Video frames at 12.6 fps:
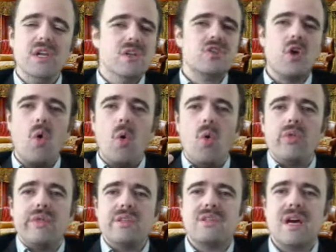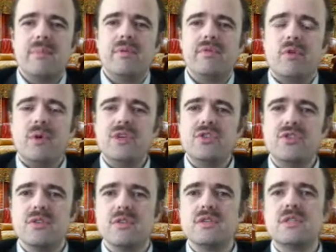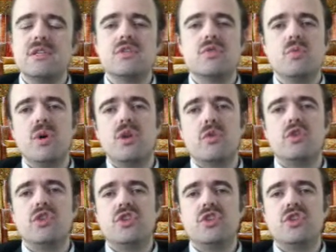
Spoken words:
So all these type of questions is what